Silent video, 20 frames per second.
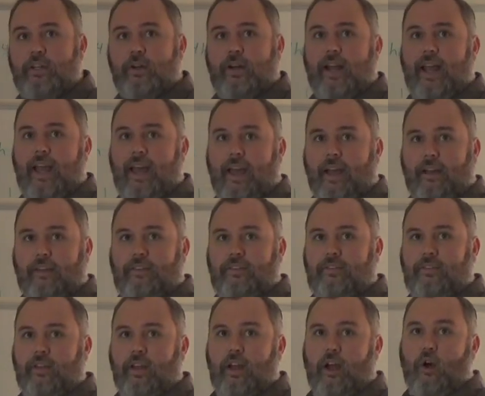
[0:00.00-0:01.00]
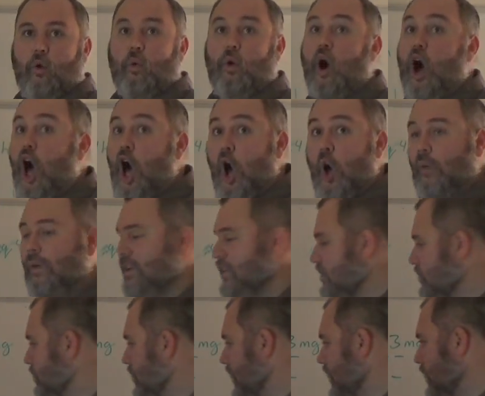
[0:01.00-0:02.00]
your X will
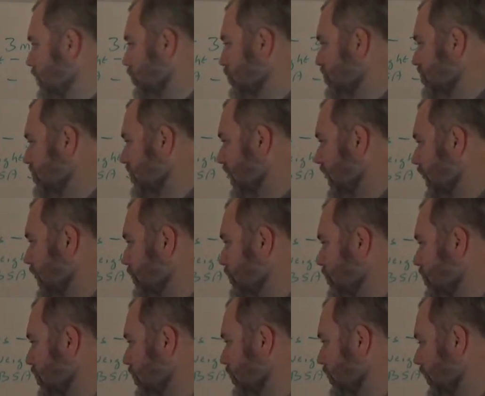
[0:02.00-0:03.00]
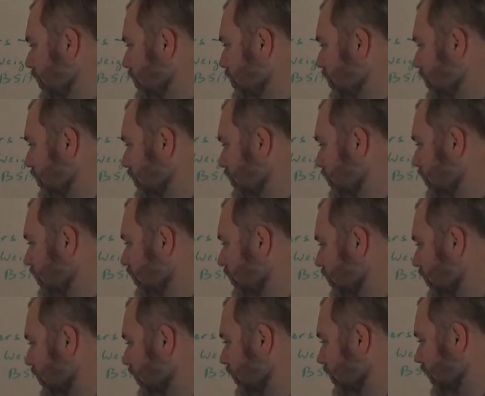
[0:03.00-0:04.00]
always be your same unit.
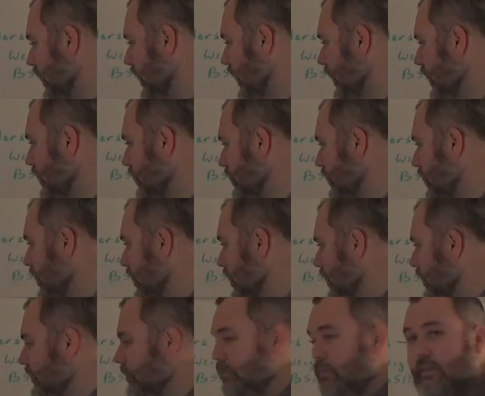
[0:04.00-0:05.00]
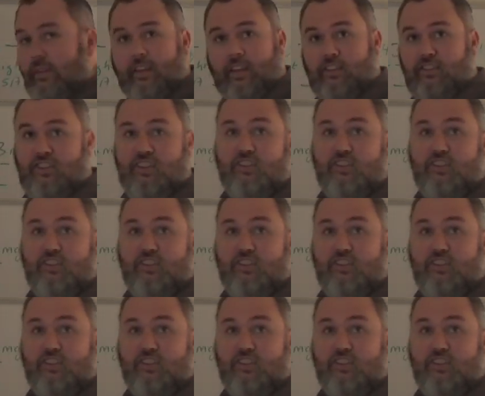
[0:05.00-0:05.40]
Okay? It's